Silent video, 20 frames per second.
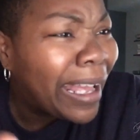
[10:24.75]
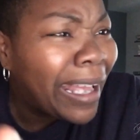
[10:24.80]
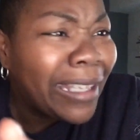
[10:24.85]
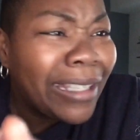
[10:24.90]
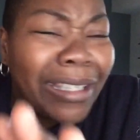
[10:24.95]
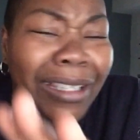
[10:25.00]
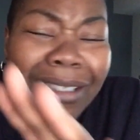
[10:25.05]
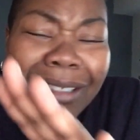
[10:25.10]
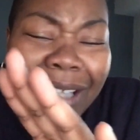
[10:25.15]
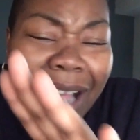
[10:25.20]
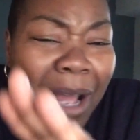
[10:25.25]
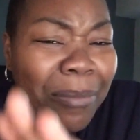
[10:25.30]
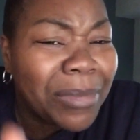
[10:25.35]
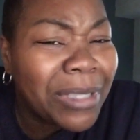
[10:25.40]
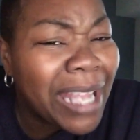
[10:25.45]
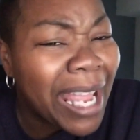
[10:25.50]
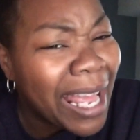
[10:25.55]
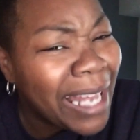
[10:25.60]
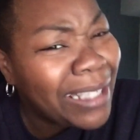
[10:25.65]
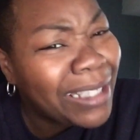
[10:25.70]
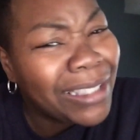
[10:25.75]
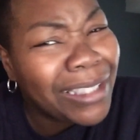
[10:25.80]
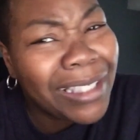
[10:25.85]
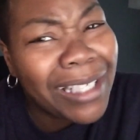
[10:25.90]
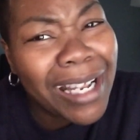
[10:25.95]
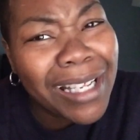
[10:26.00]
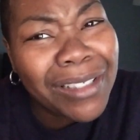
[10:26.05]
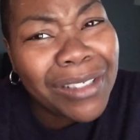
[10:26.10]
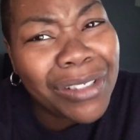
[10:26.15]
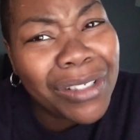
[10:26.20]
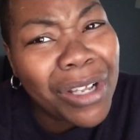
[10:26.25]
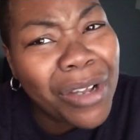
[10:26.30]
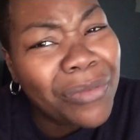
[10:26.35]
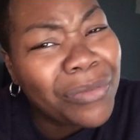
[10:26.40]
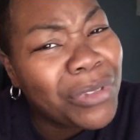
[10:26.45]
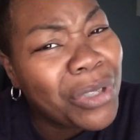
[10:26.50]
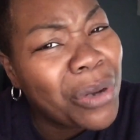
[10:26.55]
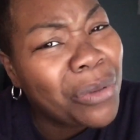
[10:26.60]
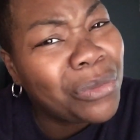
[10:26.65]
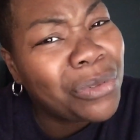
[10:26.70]
It, I'm telling you that
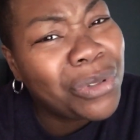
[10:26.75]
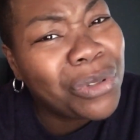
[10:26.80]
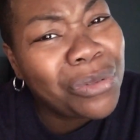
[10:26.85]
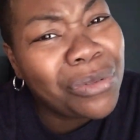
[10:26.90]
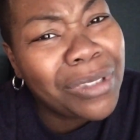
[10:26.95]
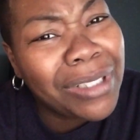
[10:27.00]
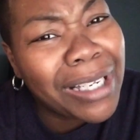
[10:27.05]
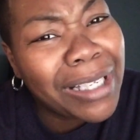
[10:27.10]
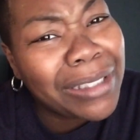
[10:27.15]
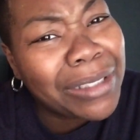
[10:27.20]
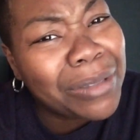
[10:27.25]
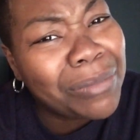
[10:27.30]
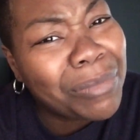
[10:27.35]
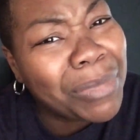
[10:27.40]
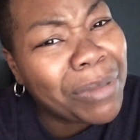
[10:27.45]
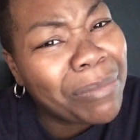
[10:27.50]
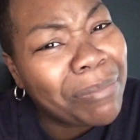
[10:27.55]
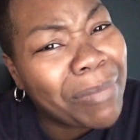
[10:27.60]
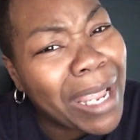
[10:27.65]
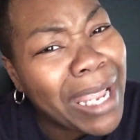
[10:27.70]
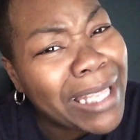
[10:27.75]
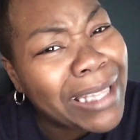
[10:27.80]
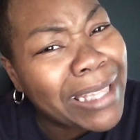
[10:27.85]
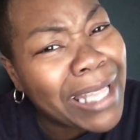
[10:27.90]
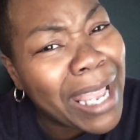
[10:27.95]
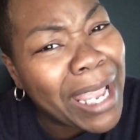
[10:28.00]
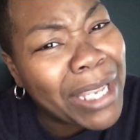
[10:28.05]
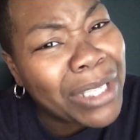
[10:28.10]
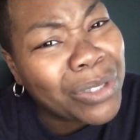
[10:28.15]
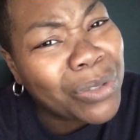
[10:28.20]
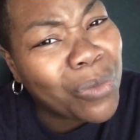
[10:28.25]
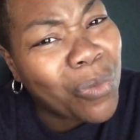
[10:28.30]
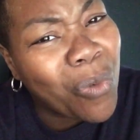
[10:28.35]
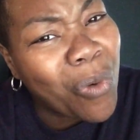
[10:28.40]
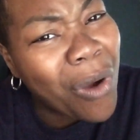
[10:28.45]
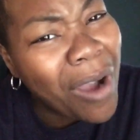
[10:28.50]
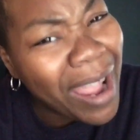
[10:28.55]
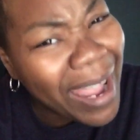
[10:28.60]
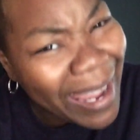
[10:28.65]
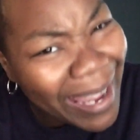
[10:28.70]
stuff don't do nothing but make things
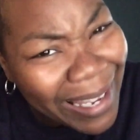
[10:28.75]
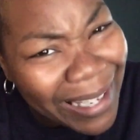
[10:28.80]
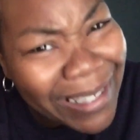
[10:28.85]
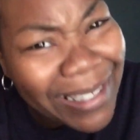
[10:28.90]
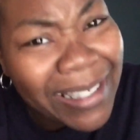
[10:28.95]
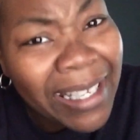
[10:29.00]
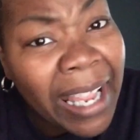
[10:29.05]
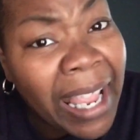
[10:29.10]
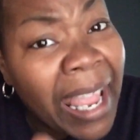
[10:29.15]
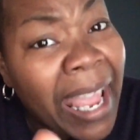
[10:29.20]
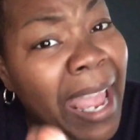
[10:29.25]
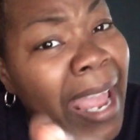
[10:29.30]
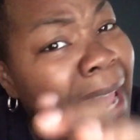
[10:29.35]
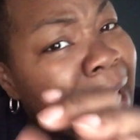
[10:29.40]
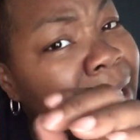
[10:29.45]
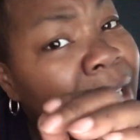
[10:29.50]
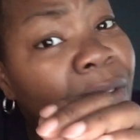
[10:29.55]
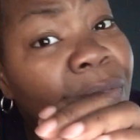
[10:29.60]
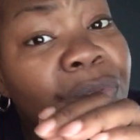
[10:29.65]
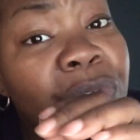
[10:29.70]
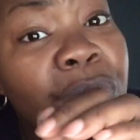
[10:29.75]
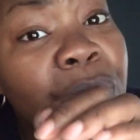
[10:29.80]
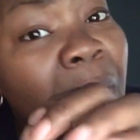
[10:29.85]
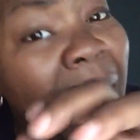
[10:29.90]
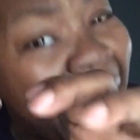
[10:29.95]
worse. And if you